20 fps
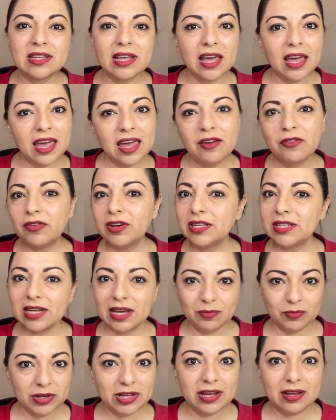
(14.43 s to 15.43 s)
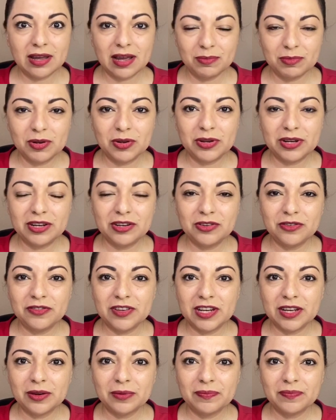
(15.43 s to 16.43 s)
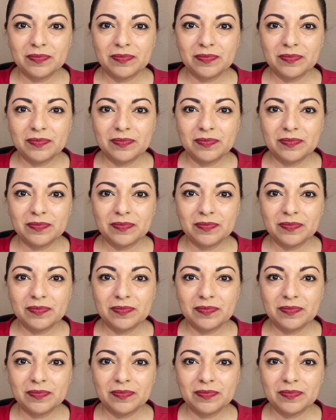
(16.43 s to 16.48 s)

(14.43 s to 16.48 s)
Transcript: every time we upload a new video.